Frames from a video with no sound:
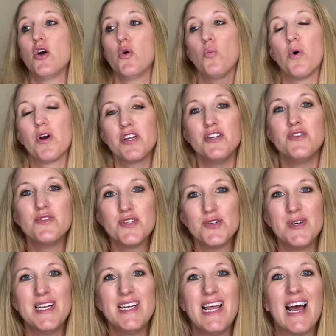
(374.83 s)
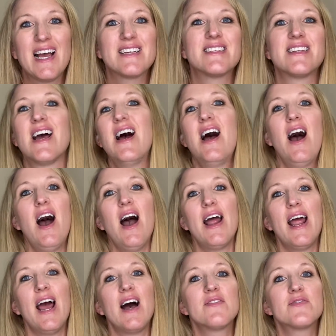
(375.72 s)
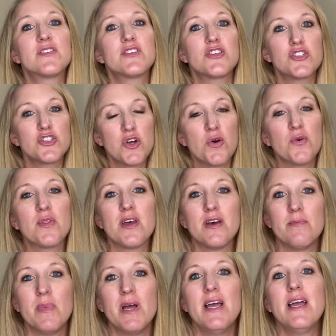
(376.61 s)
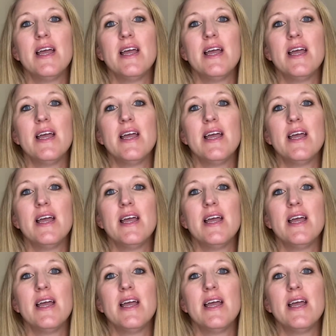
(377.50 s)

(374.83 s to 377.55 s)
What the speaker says: What are you doing next? I have to show them